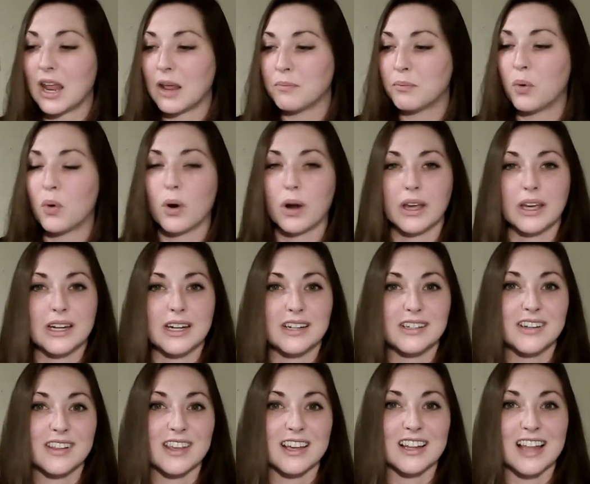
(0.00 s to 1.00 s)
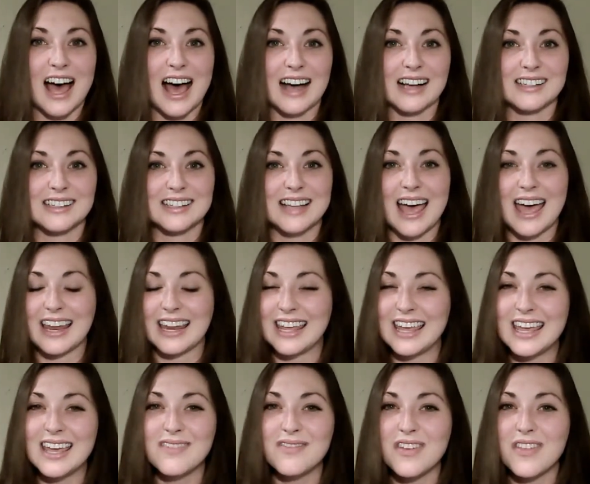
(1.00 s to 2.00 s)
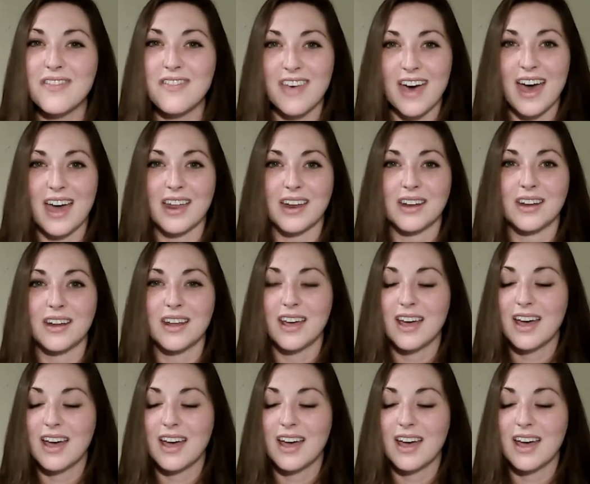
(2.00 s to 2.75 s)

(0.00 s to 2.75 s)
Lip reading: and pouring it into the glass. And even then,